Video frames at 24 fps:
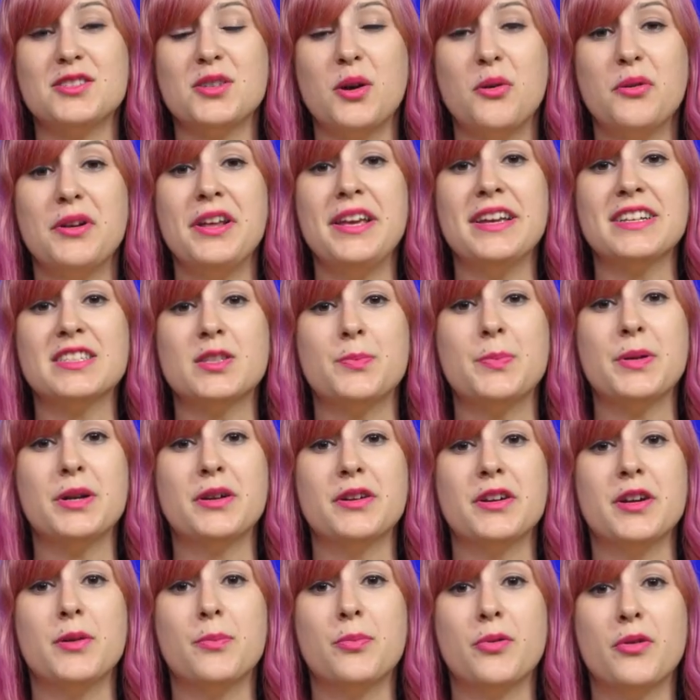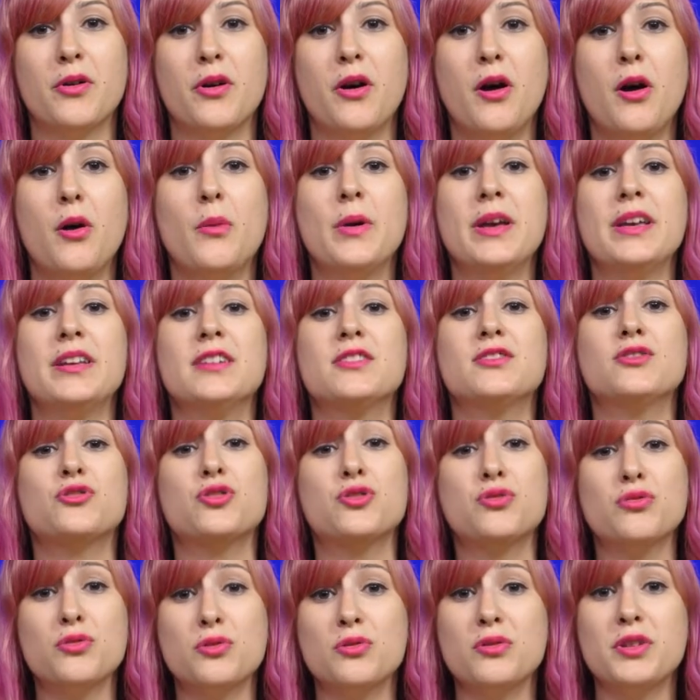Sony Xperia Pro is
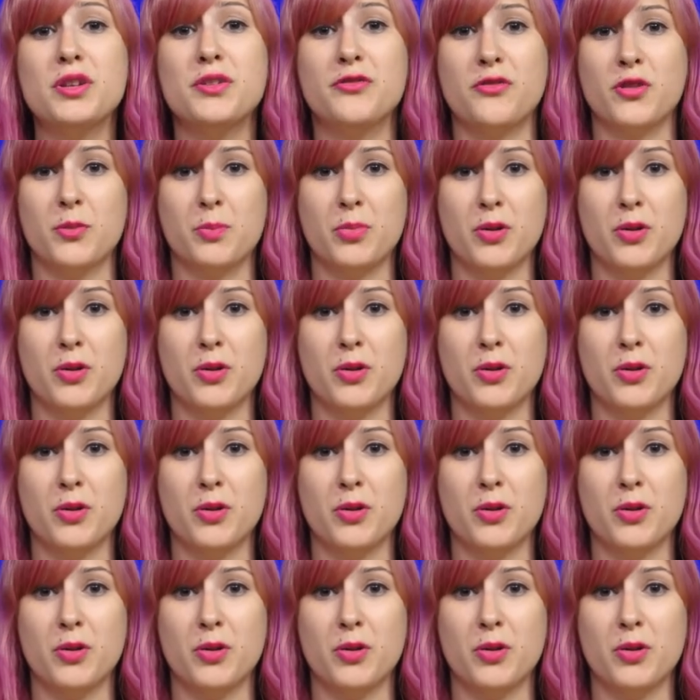truly for